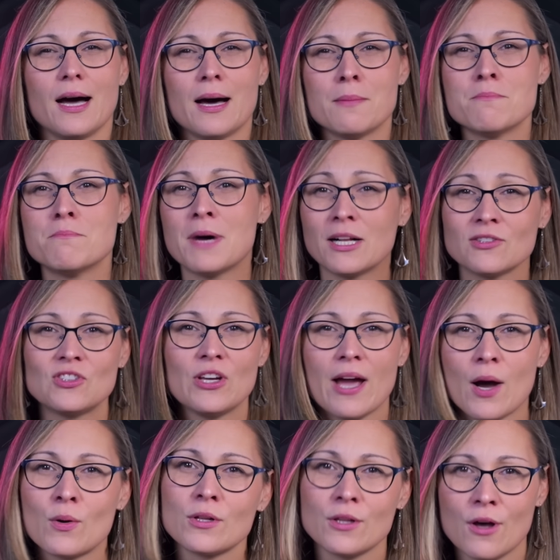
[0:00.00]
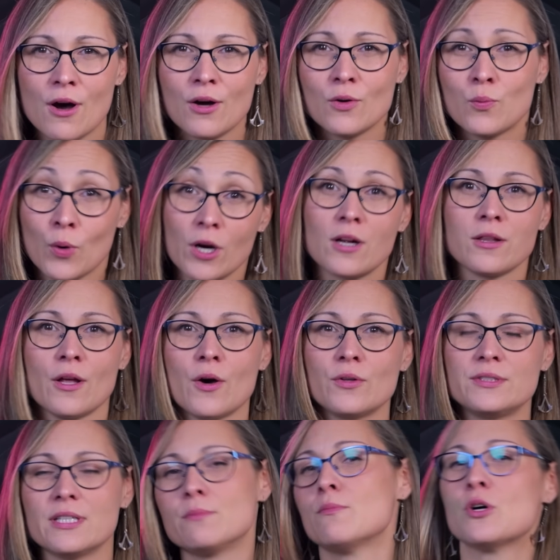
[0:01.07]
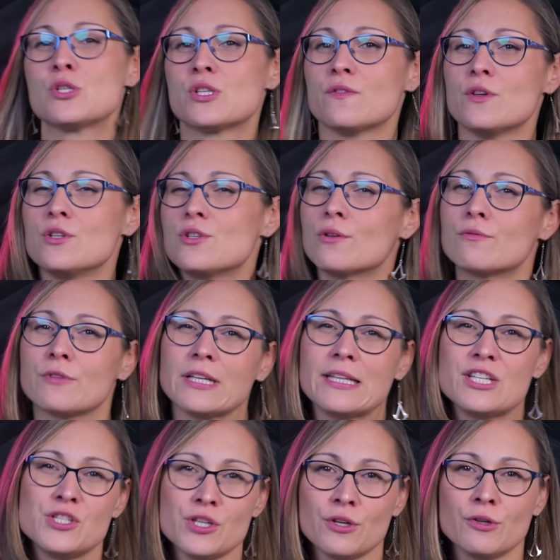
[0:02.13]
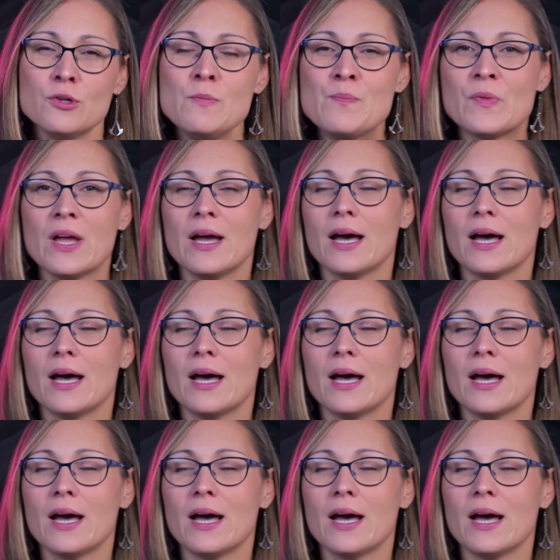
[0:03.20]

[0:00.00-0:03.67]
multi-hour-long workload that most of you don't really do,